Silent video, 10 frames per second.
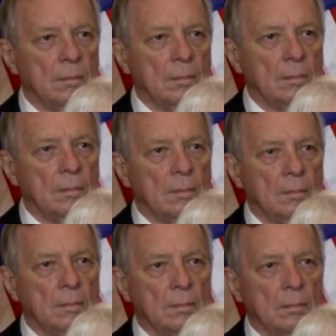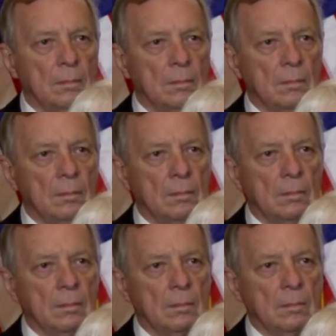
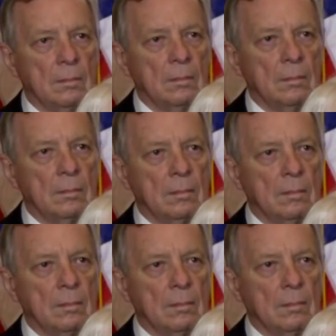(silent)